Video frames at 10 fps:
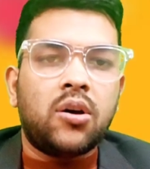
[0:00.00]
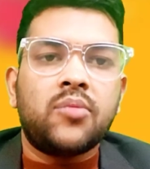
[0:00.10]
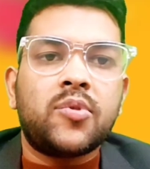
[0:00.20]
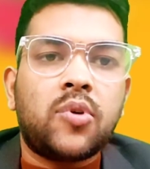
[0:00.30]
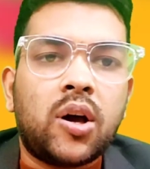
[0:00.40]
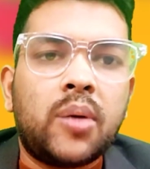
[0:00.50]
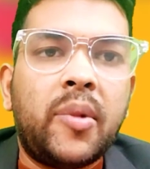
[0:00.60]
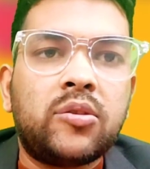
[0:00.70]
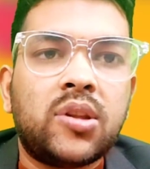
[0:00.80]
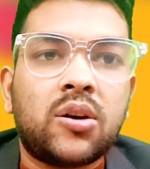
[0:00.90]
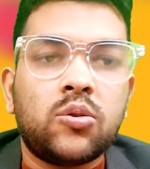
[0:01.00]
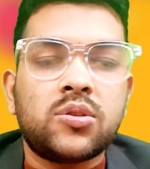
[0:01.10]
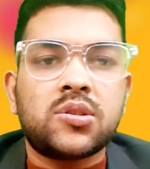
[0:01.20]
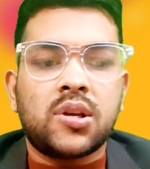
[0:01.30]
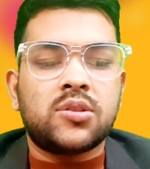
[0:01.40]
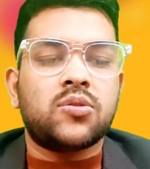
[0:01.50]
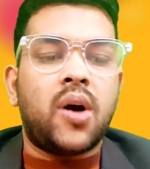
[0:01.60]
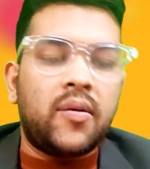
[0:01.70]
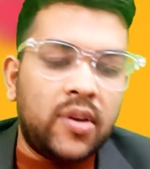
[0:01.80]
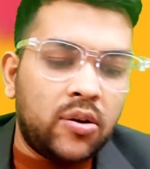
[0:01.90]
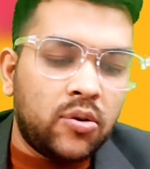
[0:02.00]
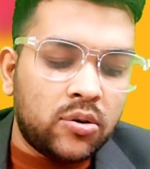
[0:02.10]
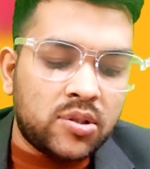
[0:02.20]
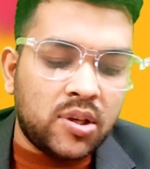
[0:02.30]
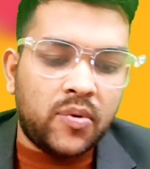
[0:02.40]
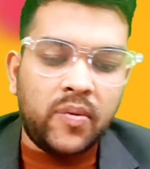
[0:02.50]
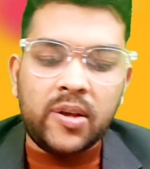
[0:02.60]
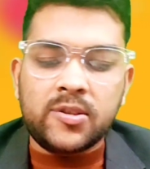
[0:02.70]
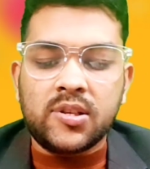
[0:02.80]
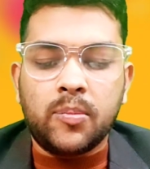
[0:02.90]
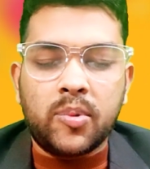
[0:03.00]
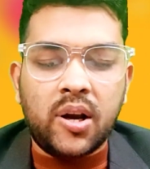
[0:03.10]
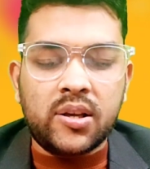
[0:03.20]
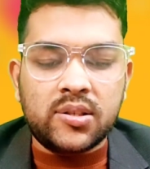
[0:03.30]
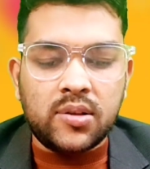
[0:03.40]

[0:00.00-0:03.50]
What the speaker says: if you talk about the question, so I will go shift by shift. That is,